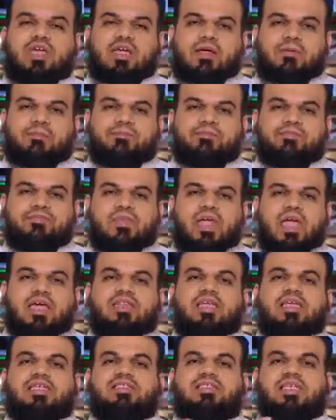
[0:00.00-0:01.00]
We
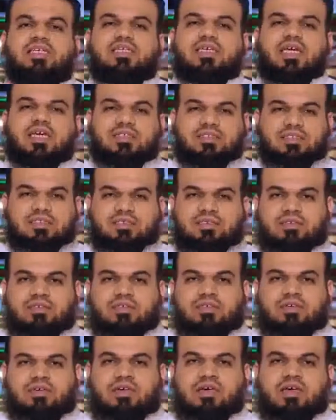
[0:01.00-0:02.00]
too believe the
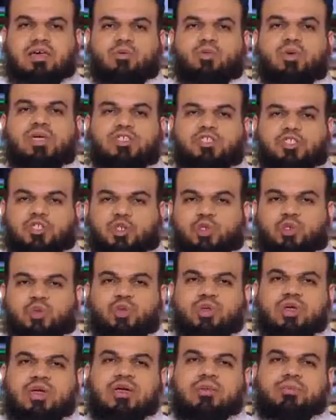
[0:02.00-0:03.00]
same. We too feel the
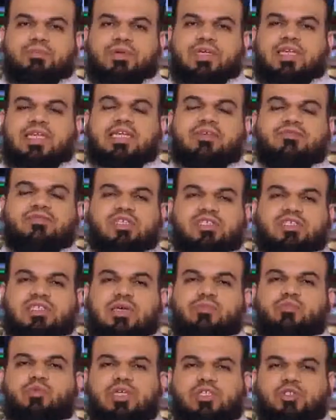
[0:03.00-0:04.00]
same way. We
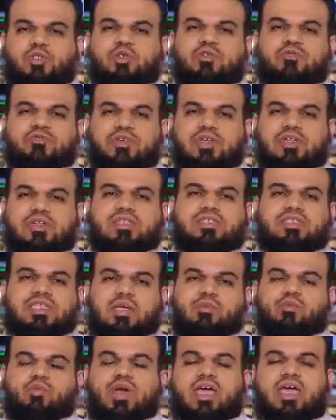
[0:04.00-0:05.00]
too believe and want to worship,